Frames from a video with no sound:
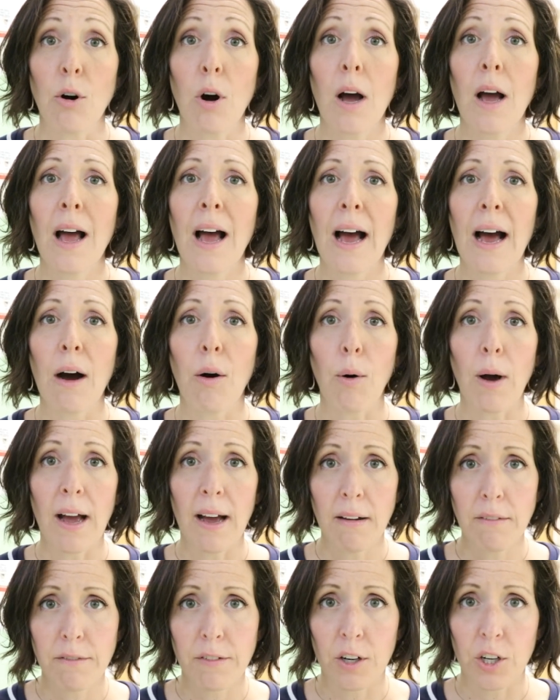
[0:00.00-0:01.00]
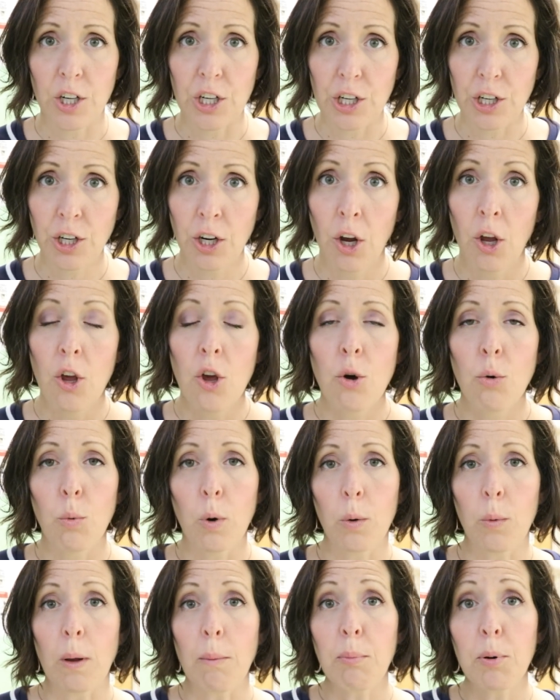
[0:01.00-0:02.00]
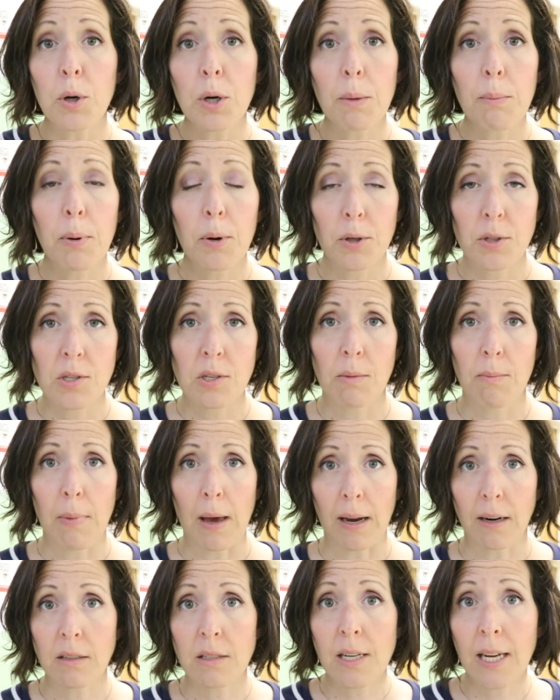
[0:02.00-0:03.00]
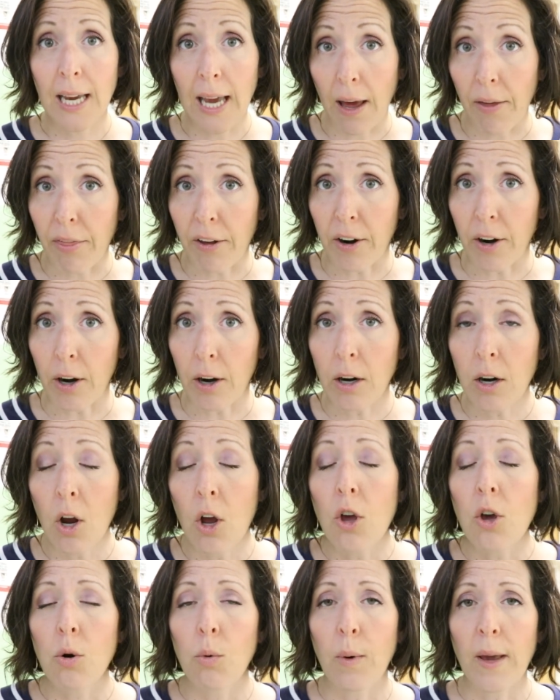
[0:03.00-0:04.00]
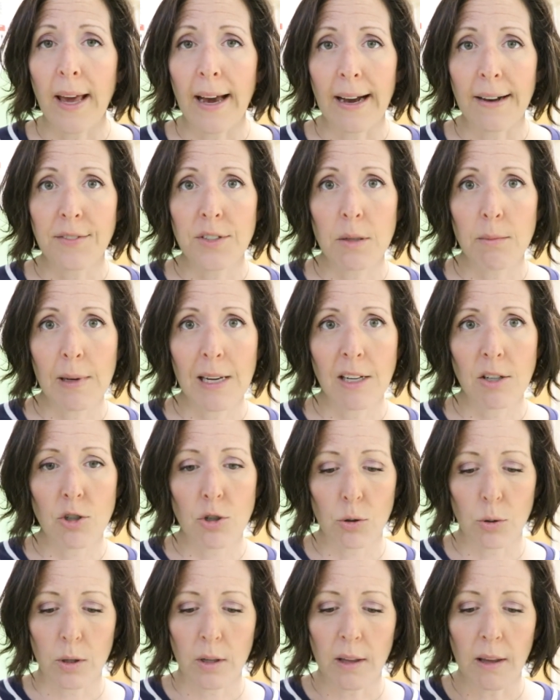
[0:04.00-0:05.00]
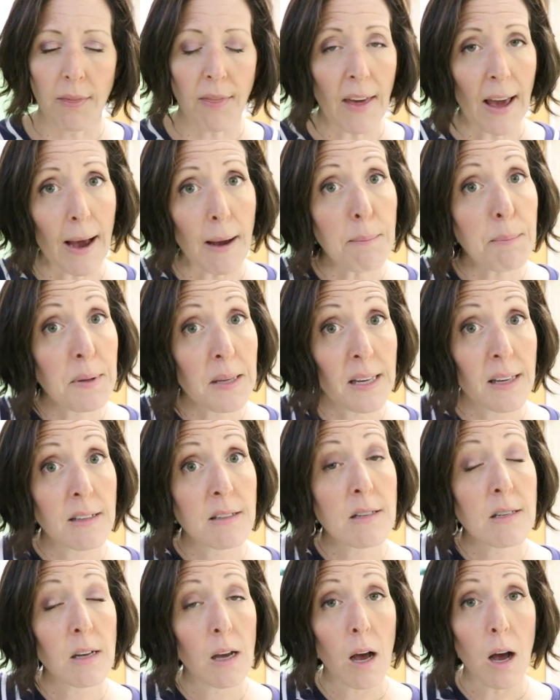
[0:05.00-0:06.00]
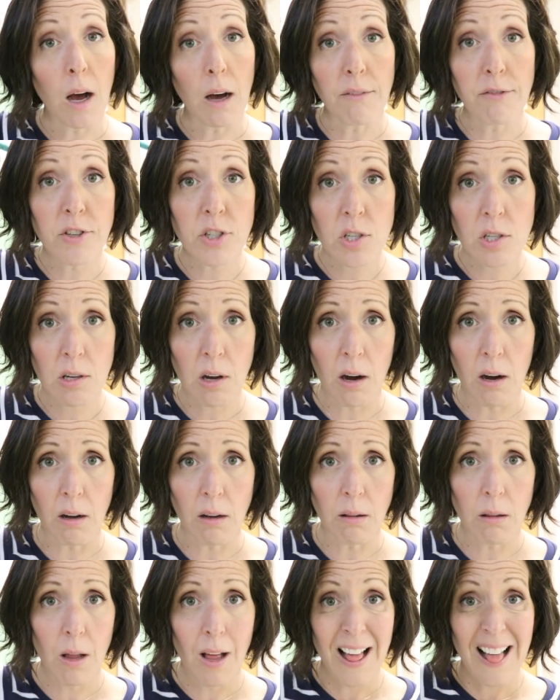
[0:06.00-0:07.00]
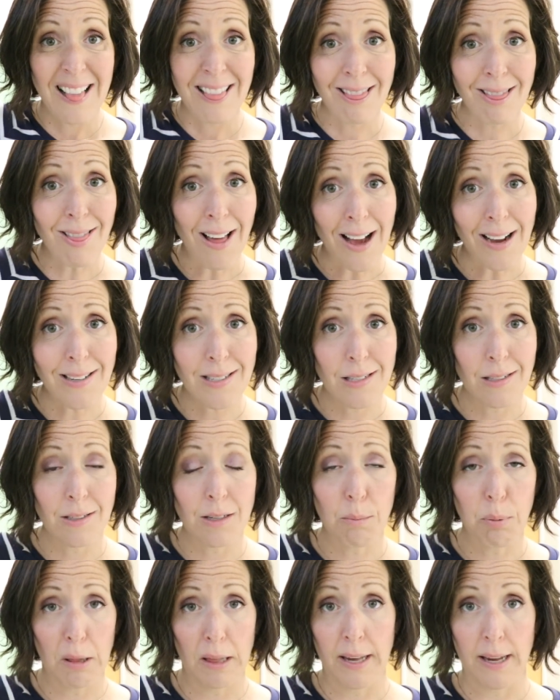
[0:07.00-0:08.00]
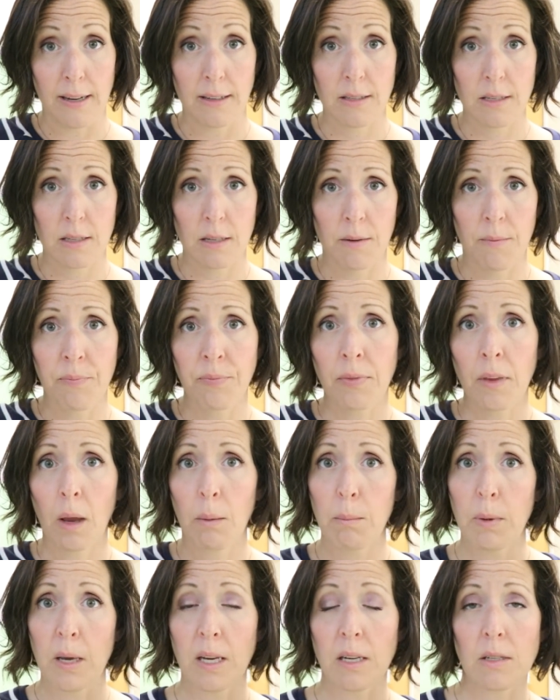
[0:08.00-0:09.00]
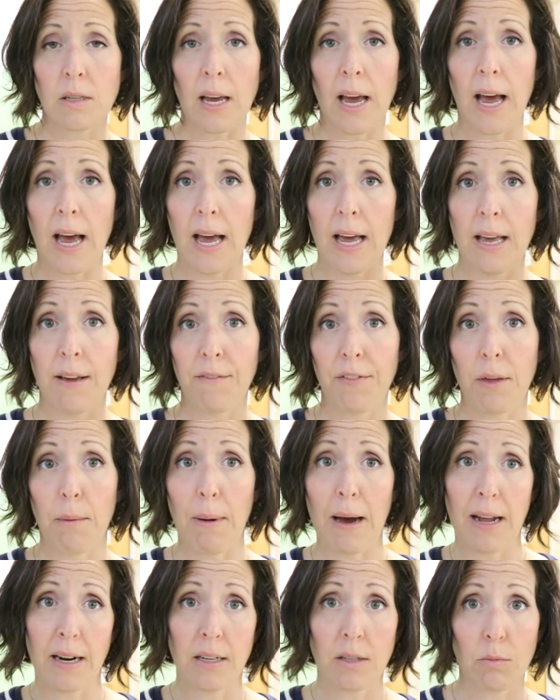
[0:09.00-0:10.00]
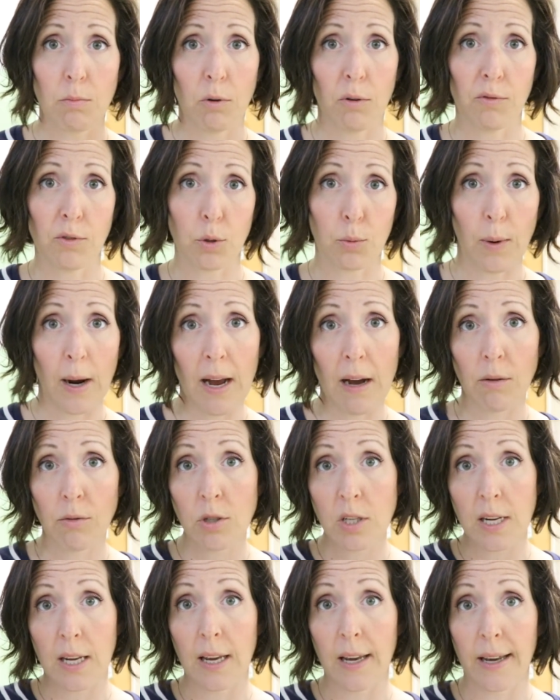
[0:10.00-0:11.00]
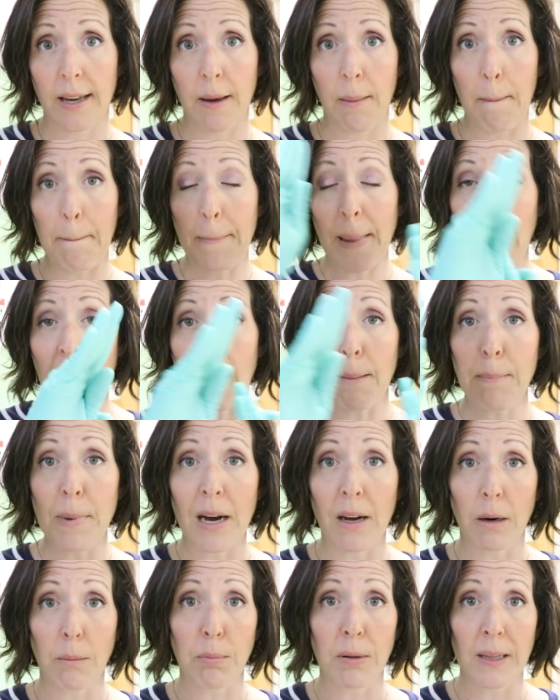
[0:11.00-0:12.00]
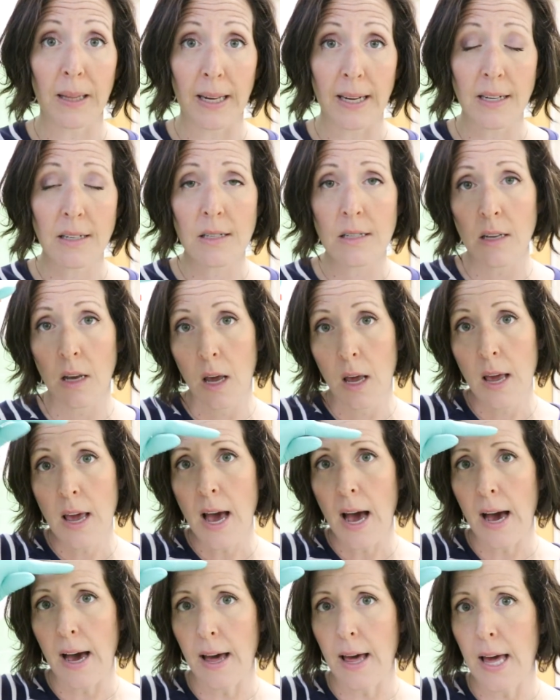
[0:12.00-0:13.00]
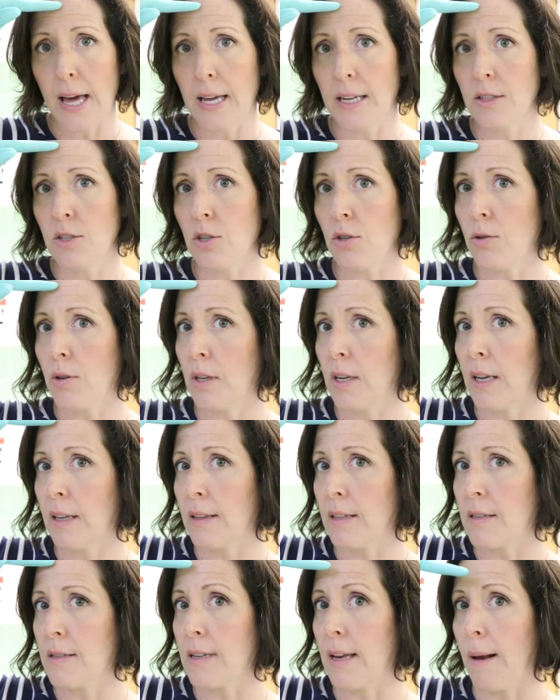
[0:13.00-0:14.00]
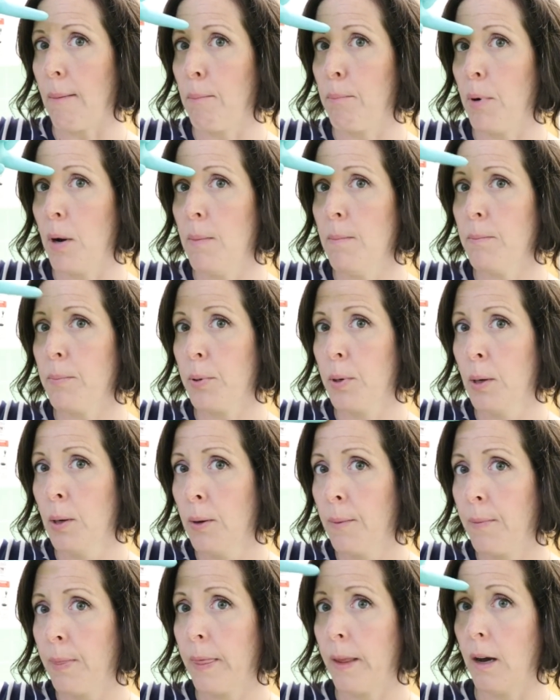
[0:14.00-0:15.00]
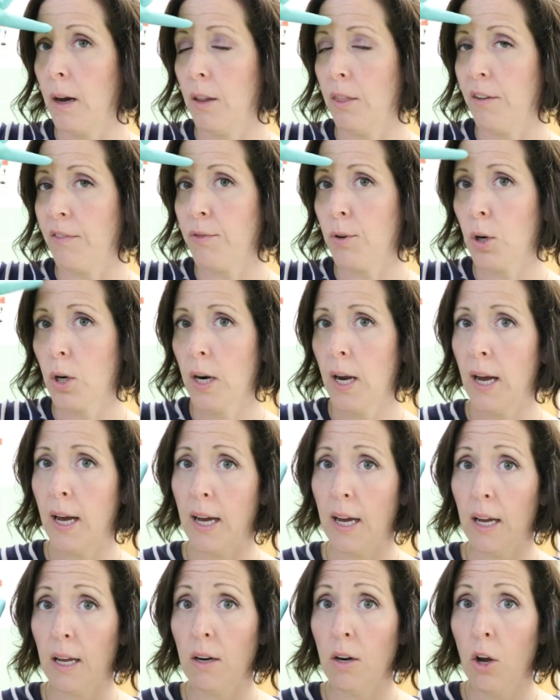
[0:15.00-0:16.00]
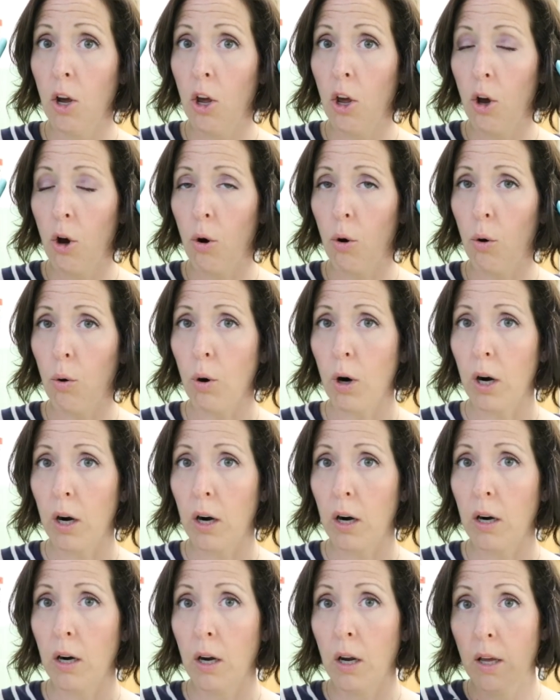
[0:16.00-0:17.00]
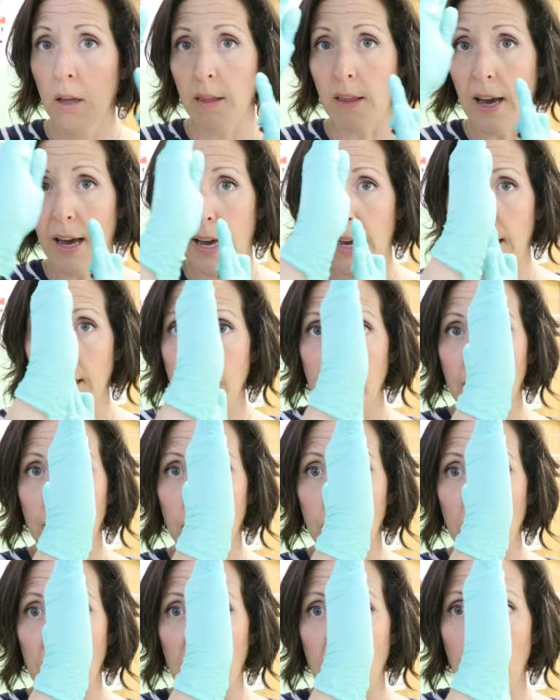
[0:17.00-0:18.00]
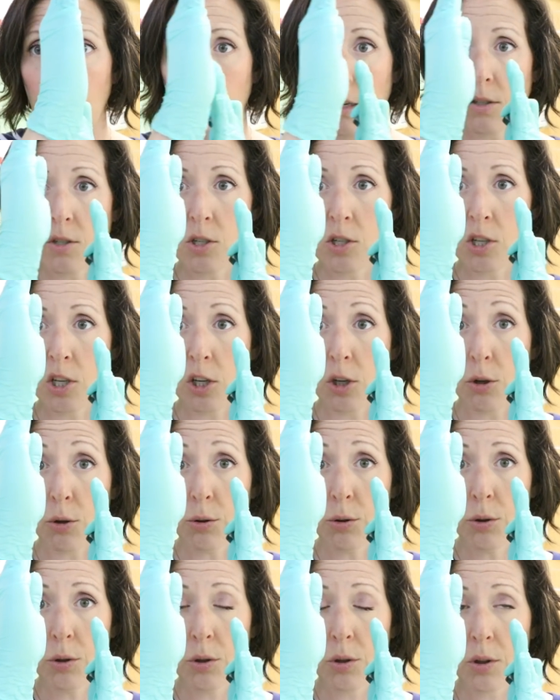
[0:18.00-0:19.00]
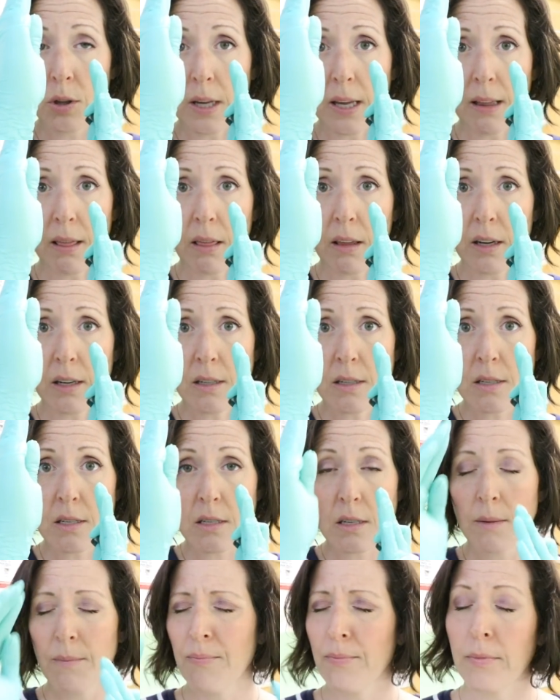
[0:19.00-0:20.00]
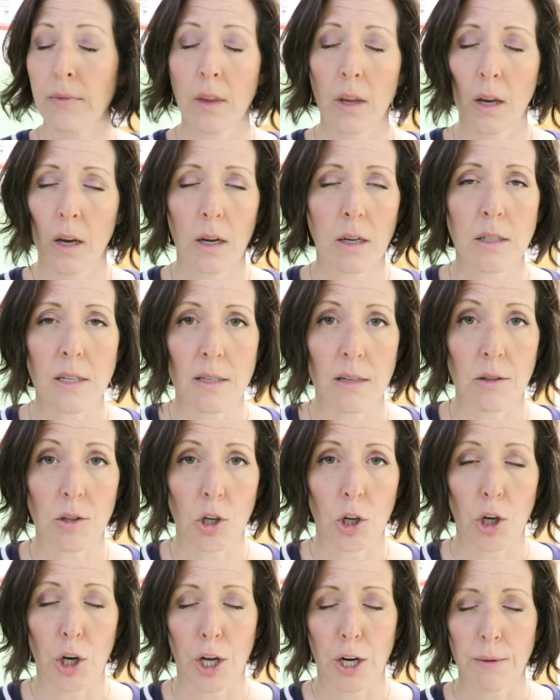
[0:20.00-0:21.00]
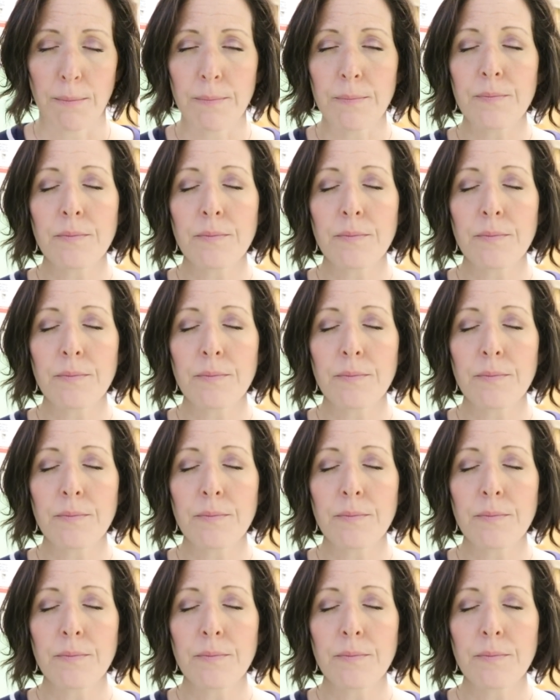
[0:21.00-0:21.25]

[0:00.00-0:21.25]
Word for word: However, when we put a person back together, we have to make sure that that piece of the skull locks into place because if the body's moved around, it can pop out of place and you can get this like bump on the forehead or the head can be askew like this. It doesn't look good.